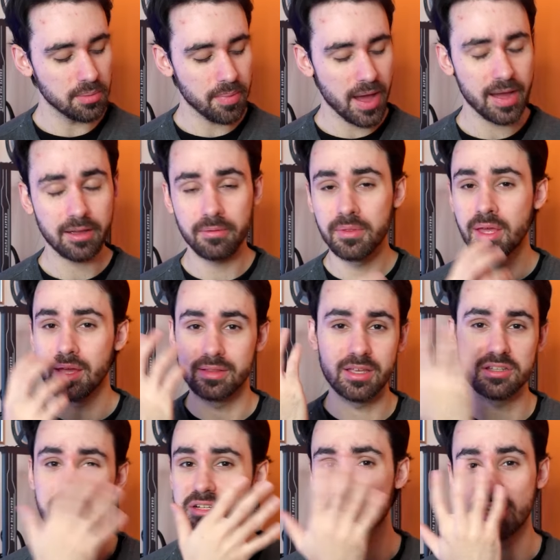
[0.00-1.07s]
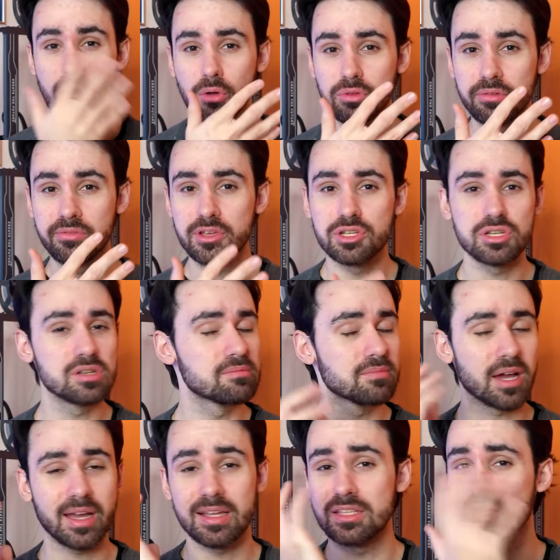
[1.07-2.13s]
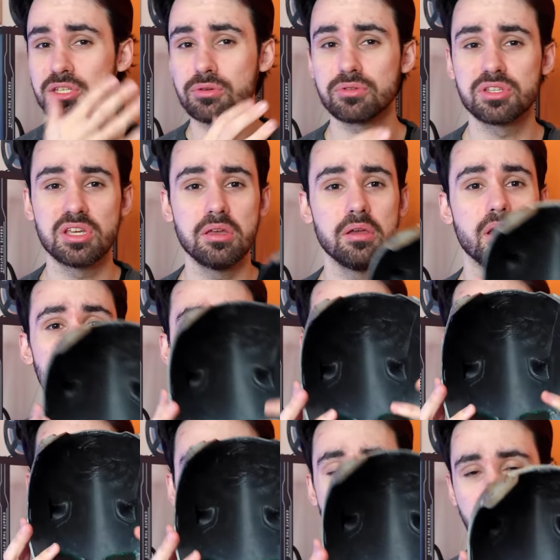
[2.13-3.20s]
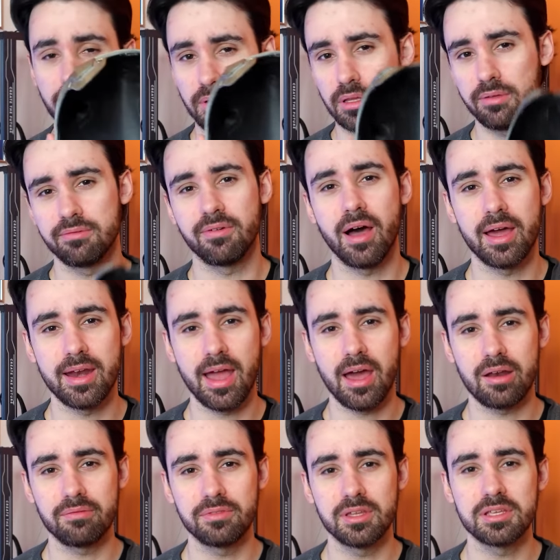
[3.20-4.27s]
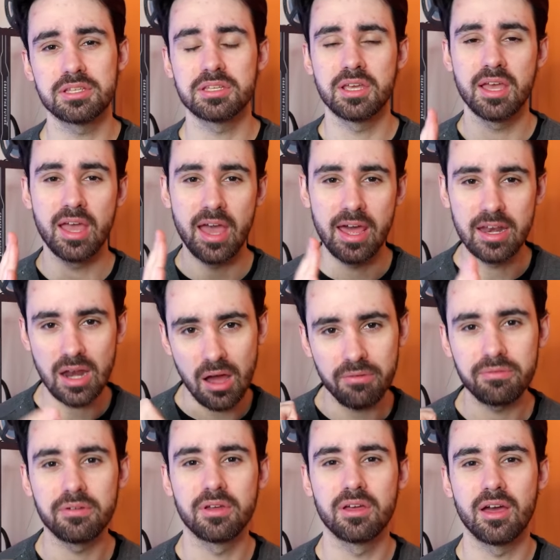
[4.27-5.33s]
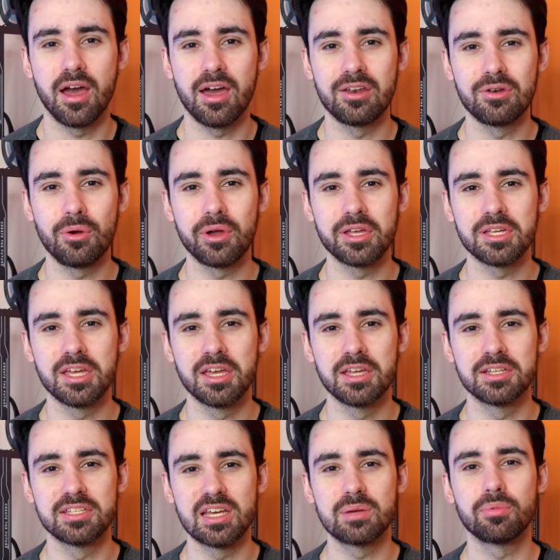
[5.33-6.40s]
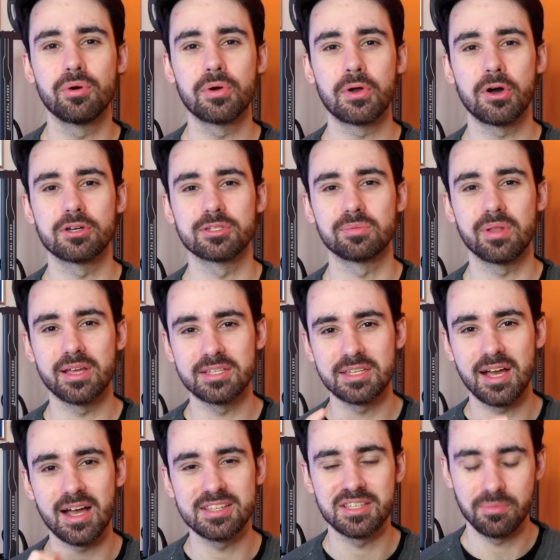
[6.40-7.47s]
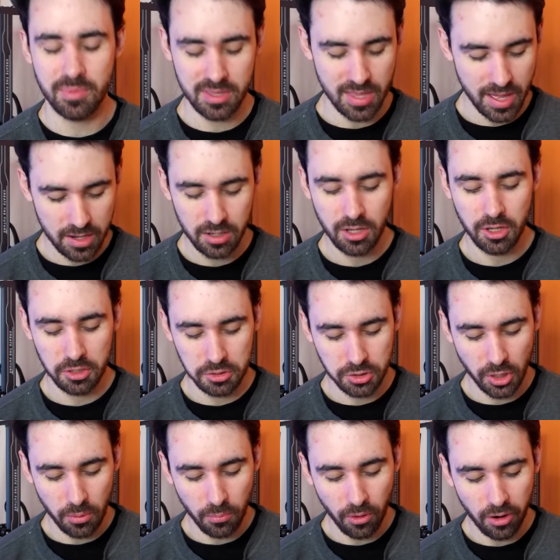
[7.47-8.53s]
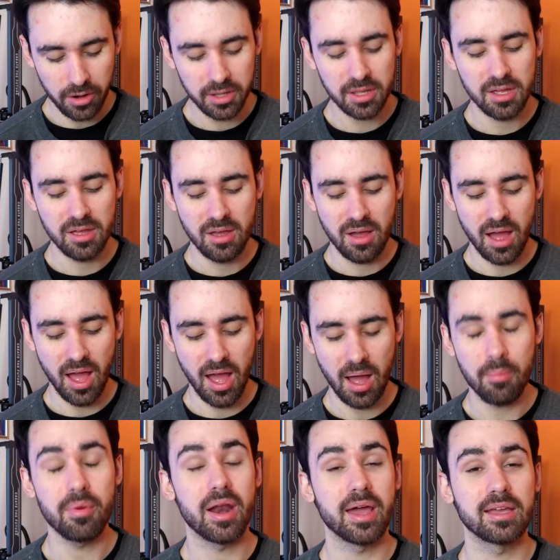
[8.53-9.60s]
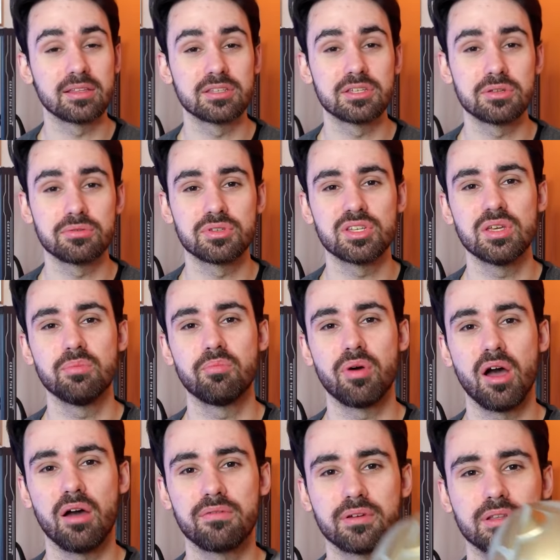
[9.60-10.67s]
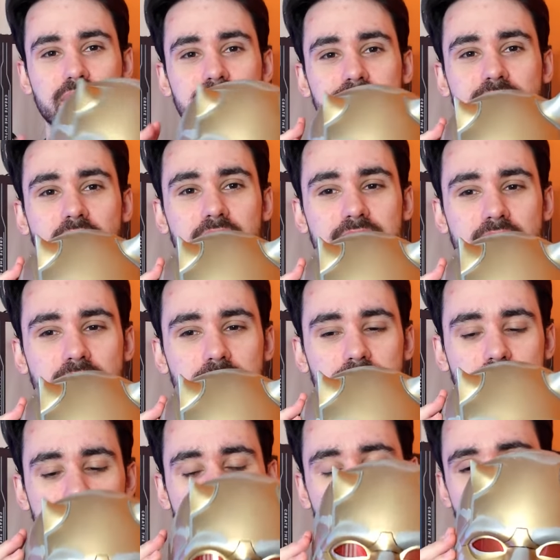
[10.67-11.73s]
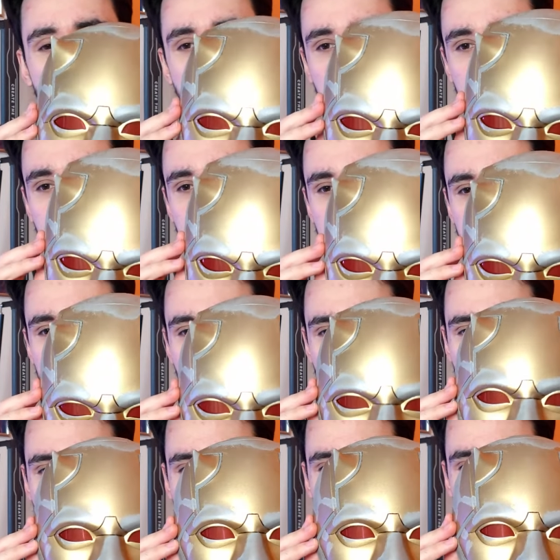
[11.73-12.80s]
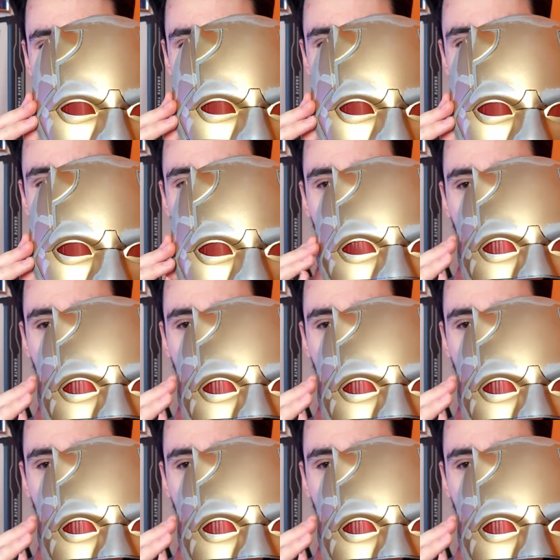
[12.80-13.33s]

back. Doesn't dull the vision. I can still see perfectly fine out of this. Enough annoying Deadpool cosplayers asking me that, don't worry. But I can still see perfectly fine out of this, and it gets that awesome